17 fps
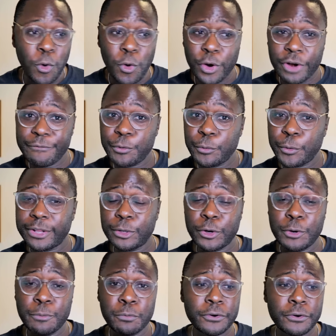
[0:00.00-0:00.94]
Or if you want to
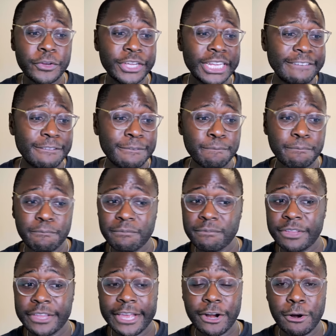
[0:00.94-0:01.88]
learn more, you can even
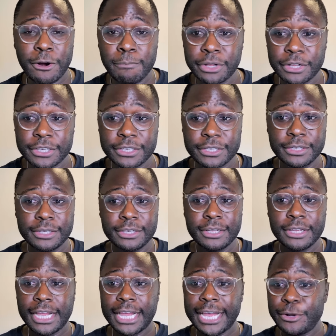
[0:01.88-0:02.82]
get our book.
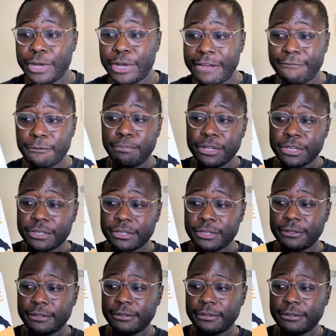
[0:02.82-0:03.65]
I do have a book